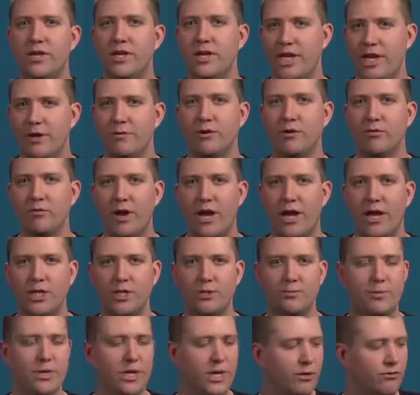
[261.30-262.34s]
hearing
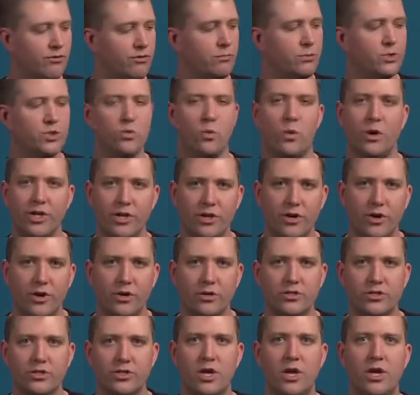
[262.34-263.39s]
range being from 20
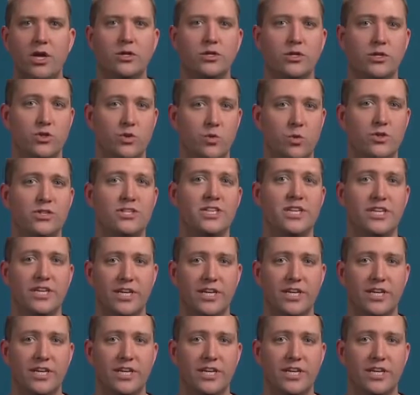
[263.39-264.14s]
hertz to 20